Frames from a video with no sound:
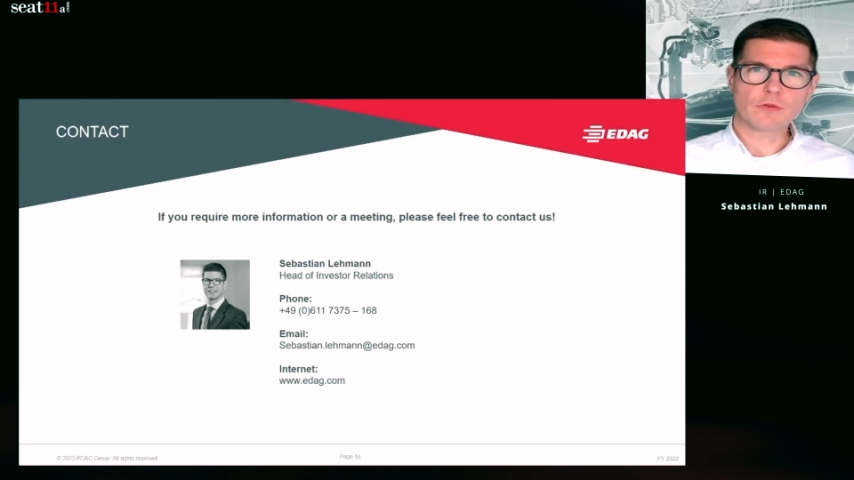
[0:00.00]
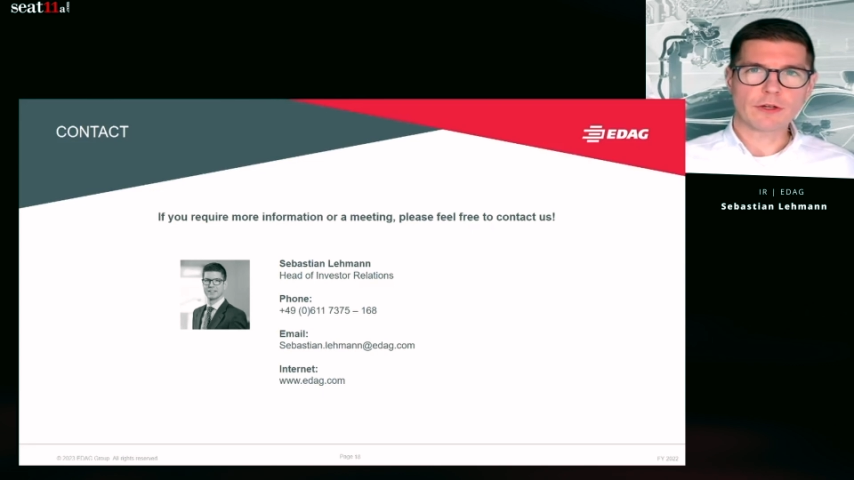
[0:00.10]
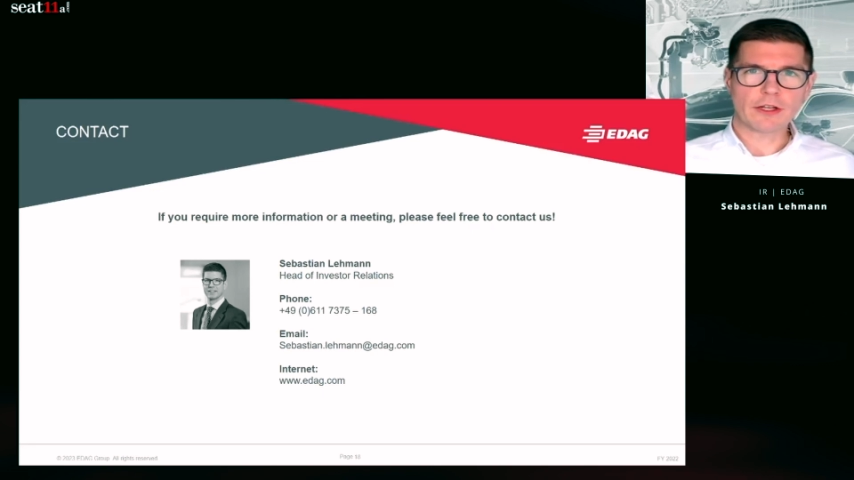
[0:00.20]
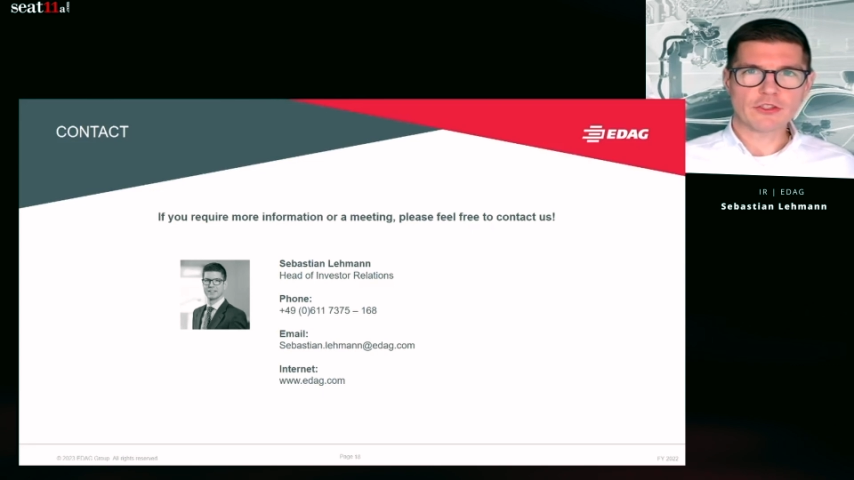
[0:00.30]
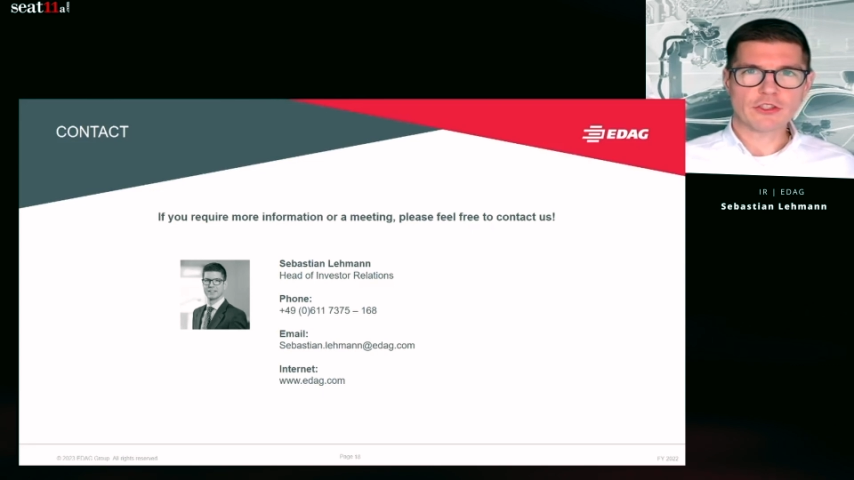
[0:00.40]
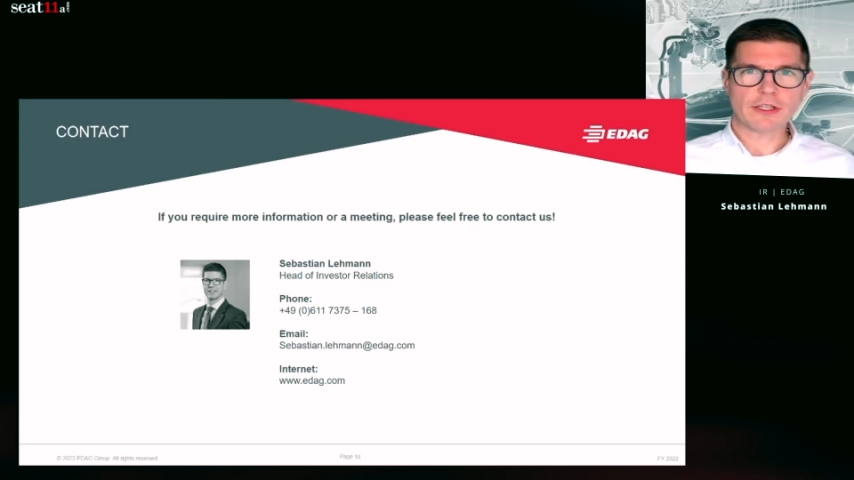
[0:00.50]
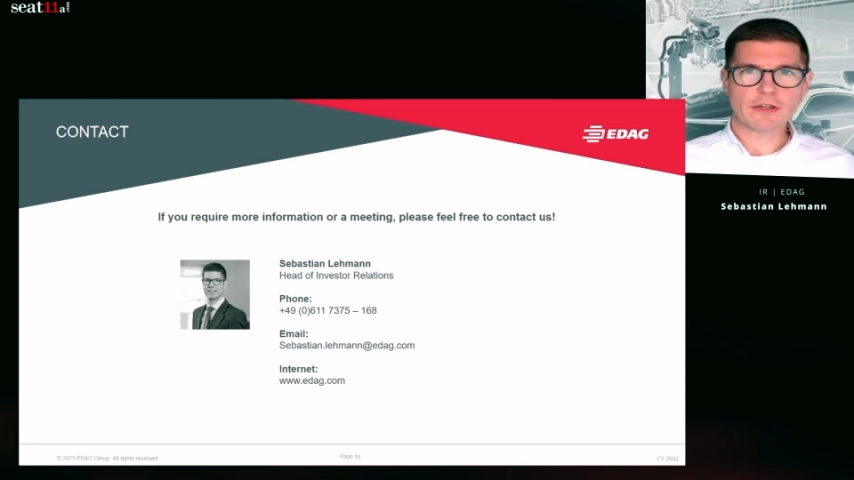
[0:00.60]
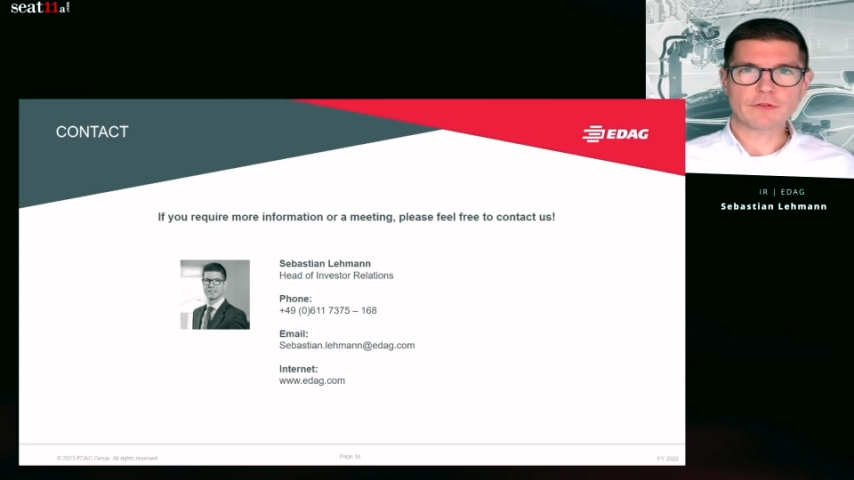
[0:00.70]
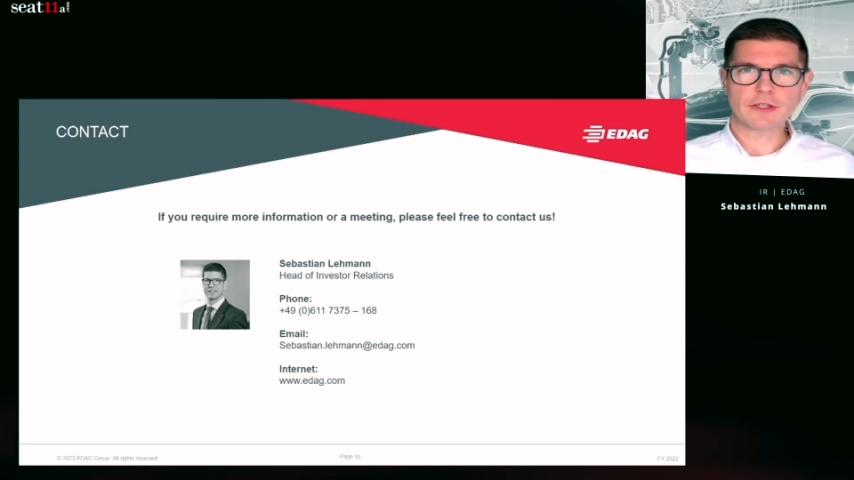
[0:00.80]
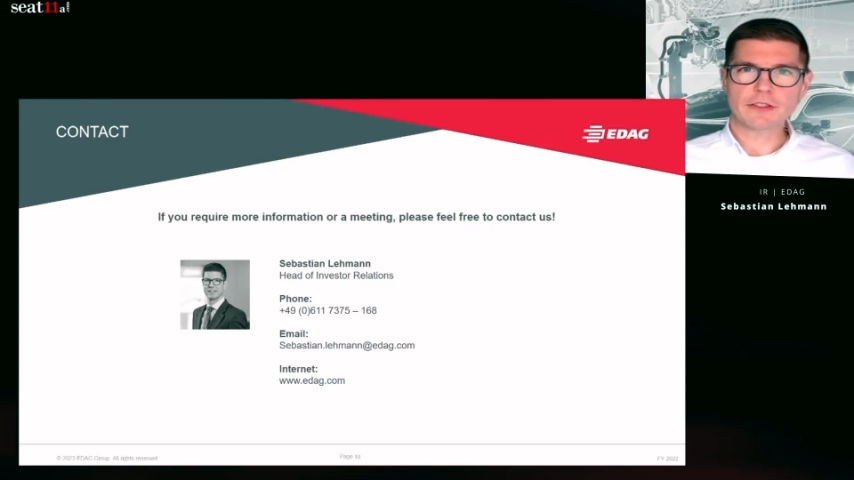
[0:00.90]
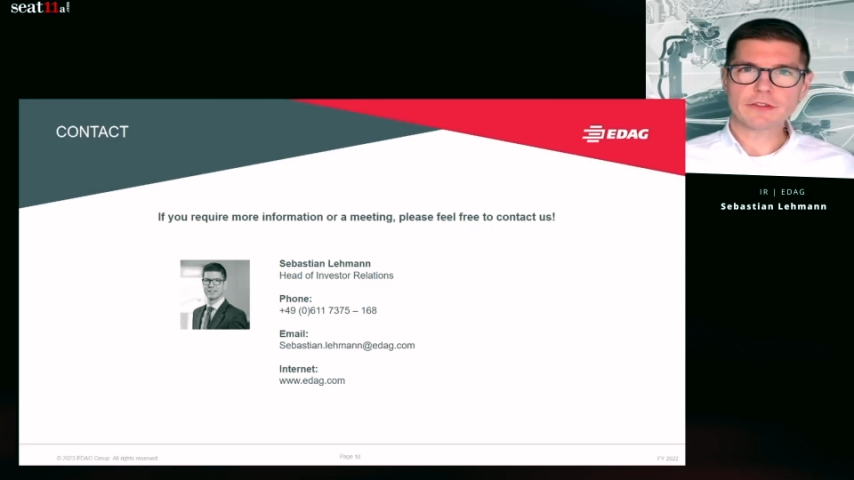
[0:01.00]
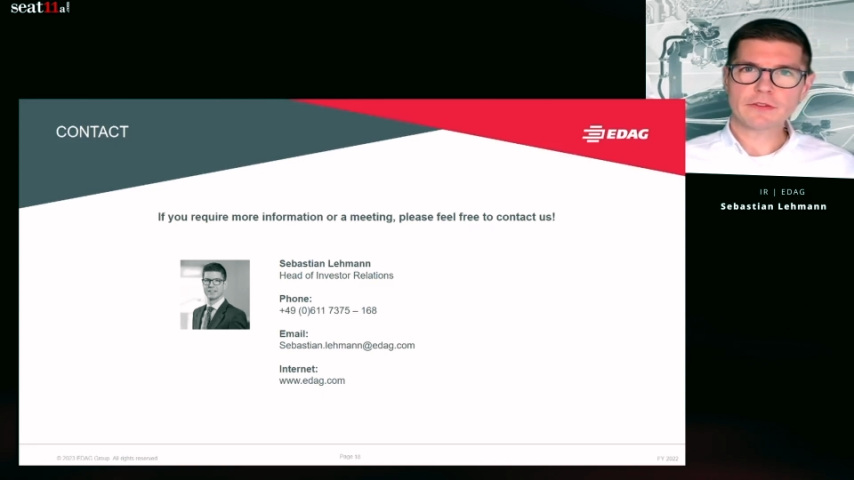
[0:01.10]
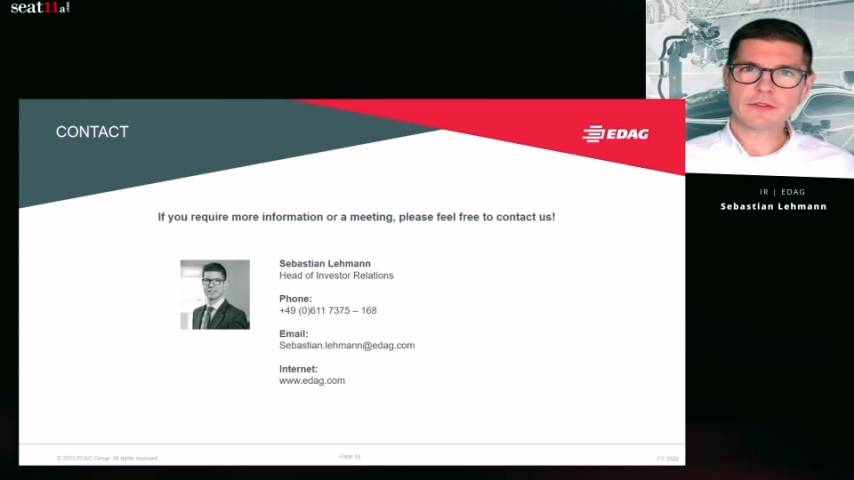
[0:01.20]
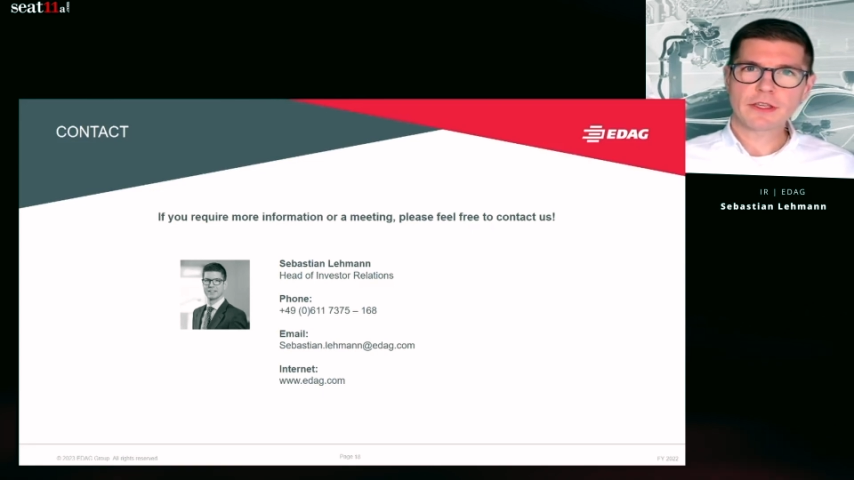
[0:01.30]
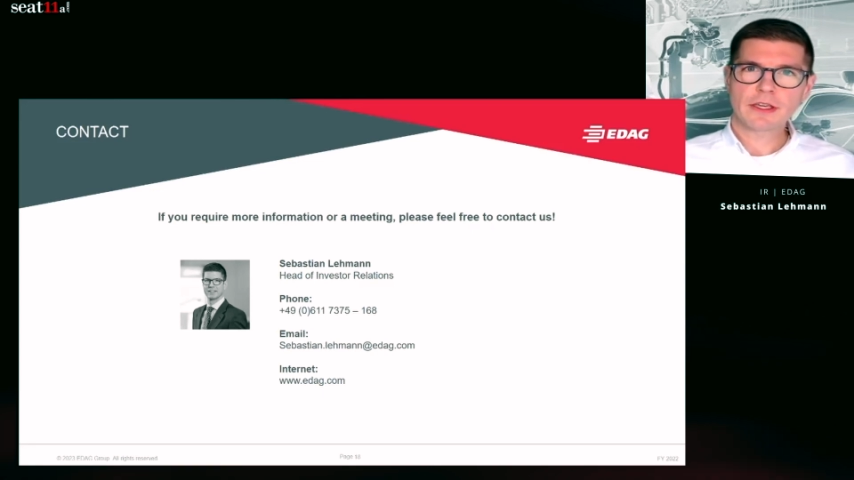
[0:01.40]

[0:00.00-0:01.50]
financial year figures.